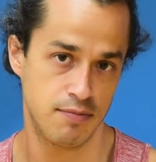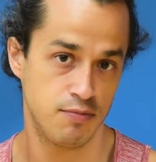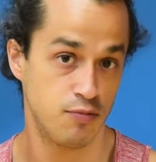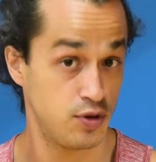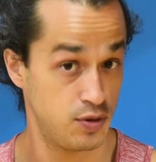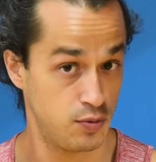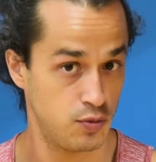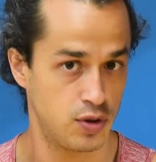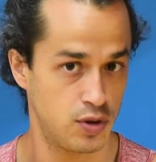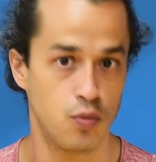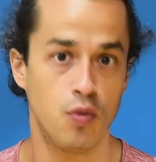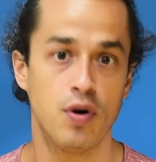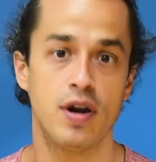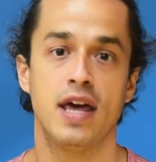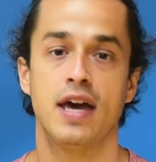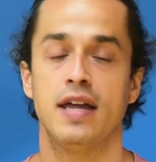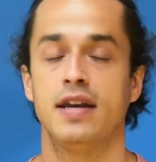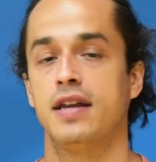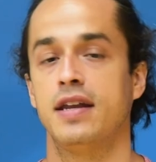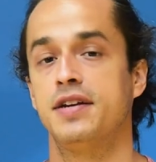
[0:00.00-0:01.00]
with, with, one
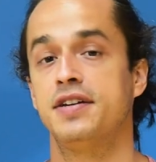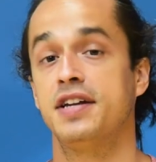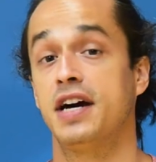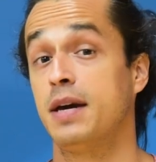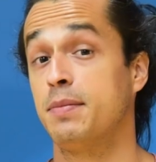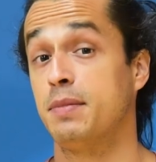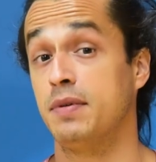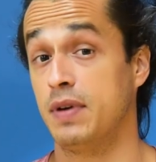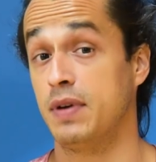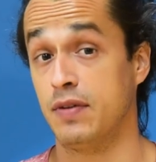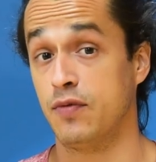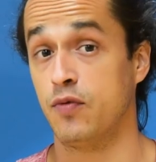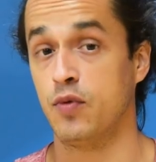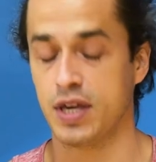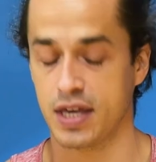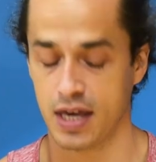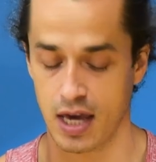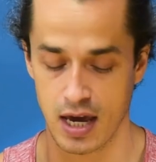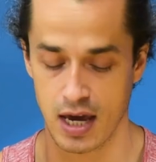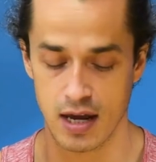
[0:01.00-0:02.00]
hand at a time if, if
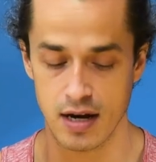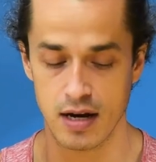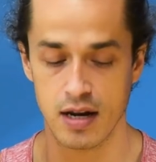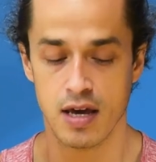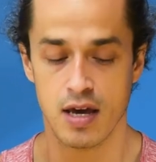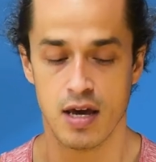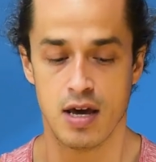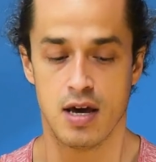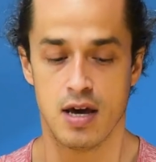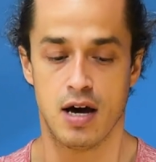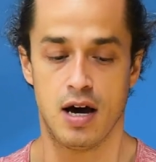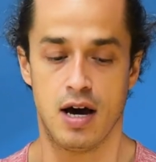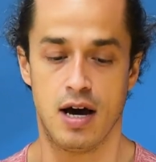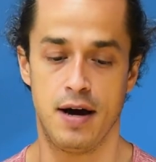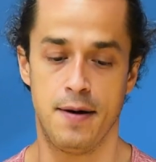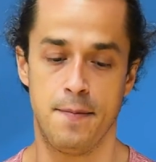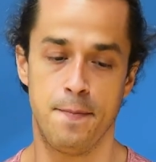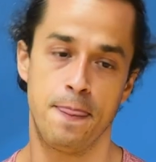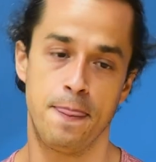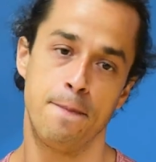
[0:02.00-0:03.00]
we can.
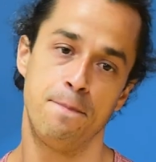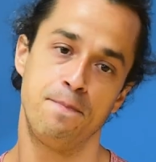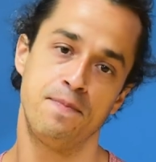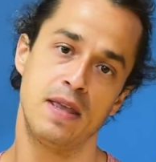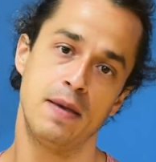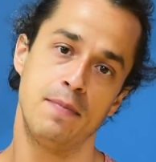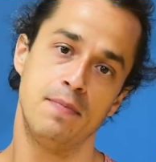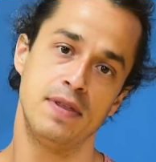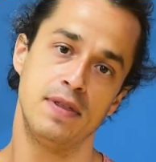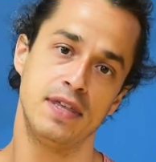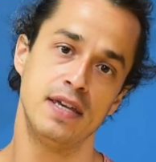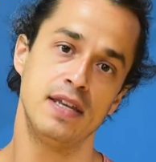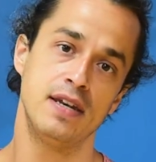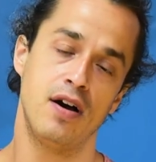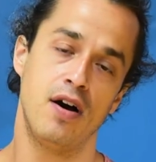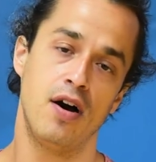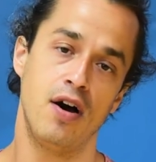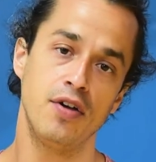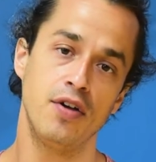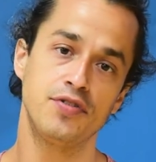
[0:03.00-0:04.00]
Um, but then
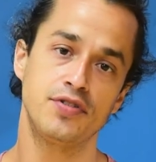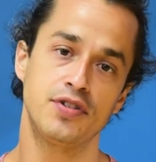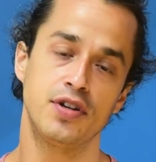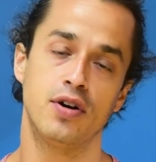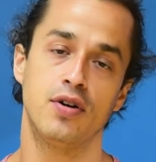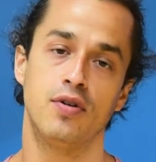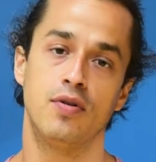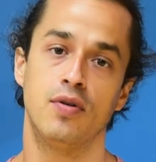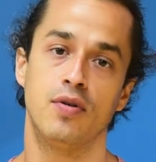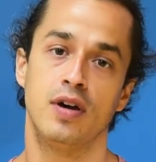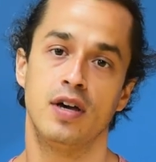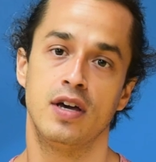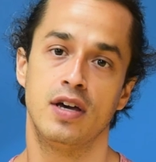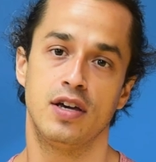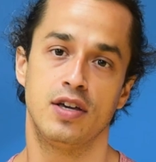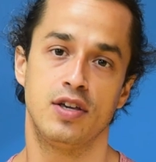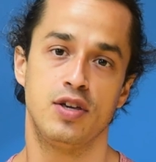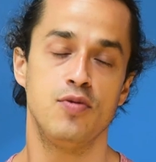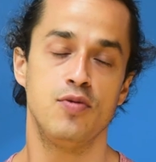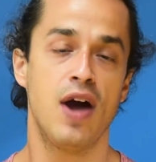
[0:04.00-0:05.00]
also,
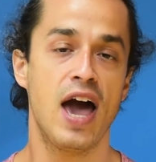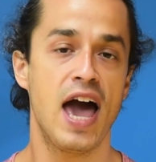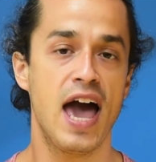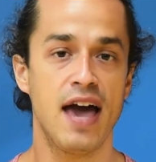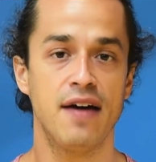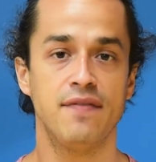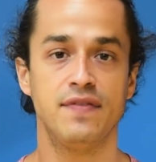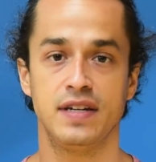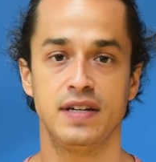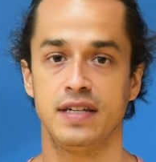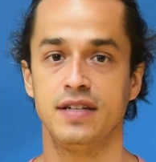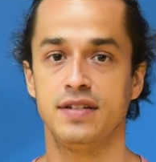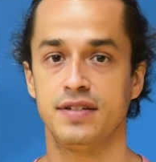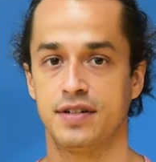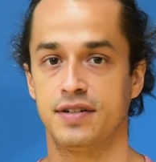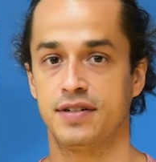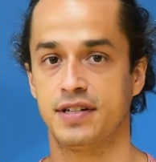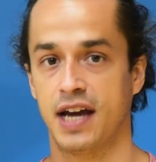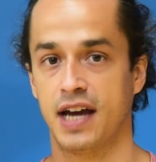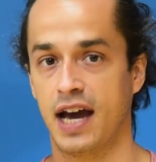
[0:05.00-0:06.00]
you have an
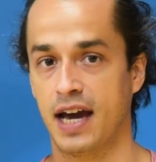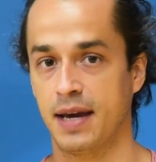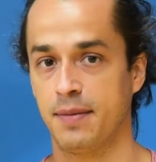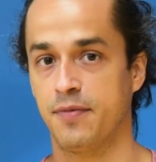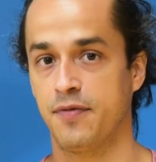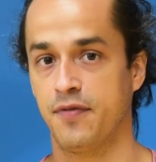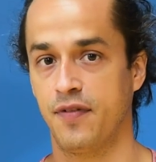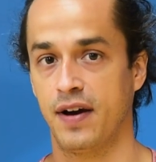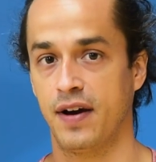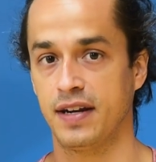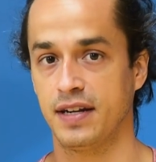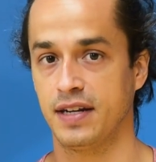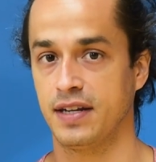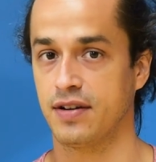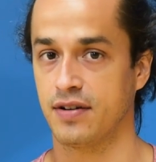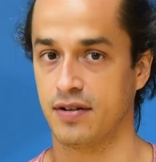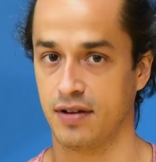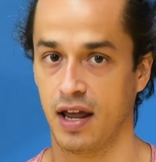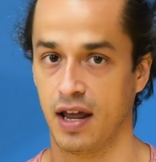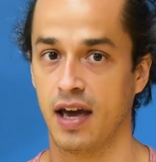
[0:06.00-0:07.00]
easier time finding
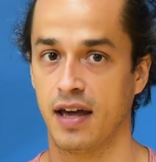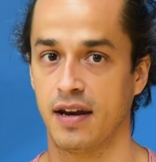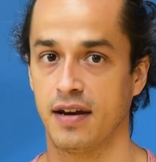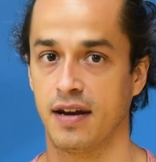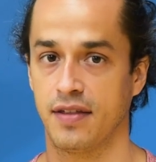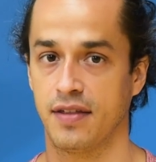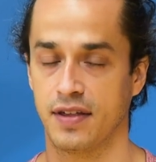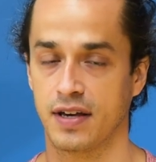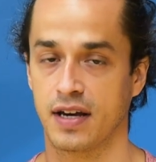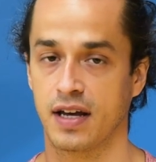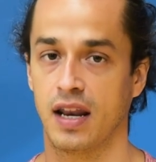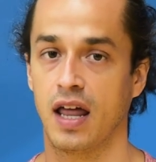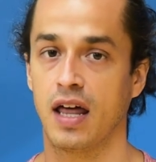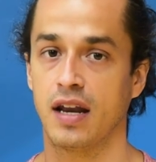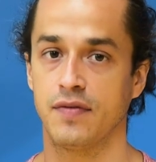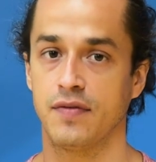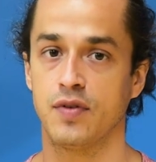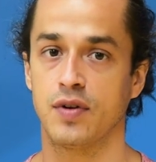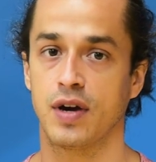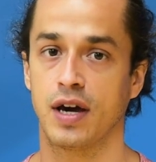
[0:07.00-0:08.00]
your lat. I think a lot
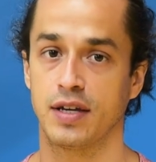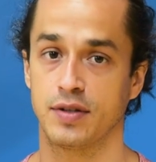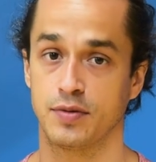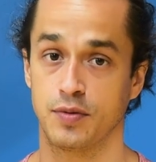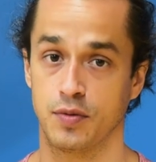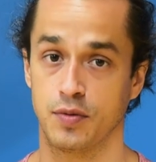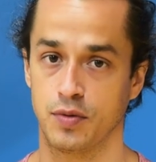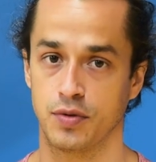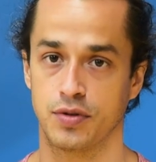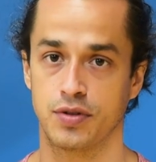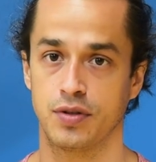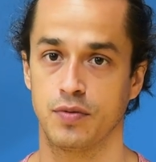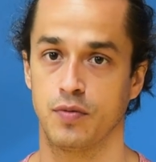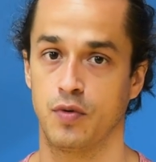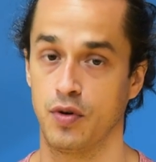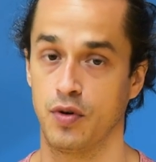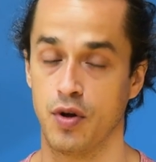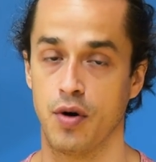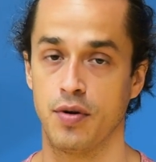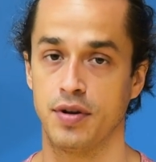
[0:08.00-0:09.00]
of you guys will, will,
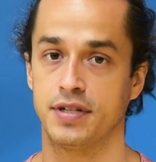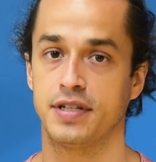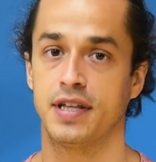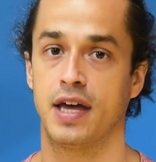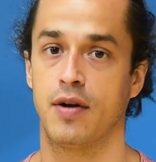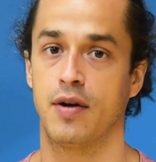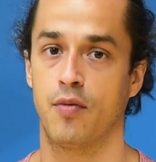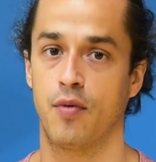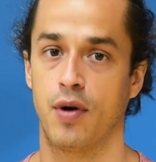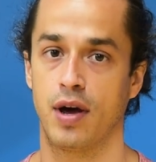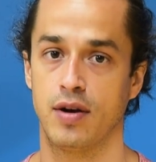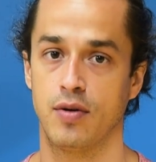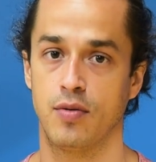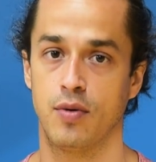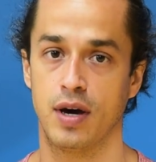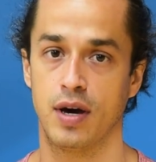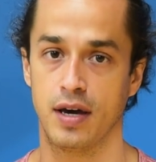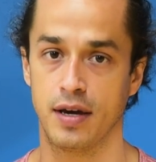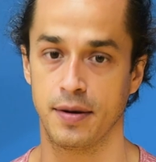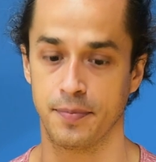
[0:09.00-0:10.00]
will notice that right
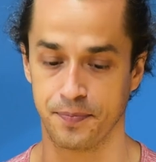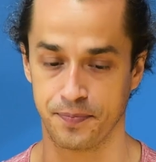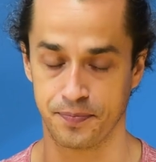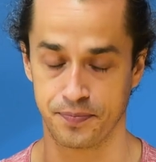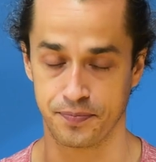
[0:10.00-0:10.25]
away.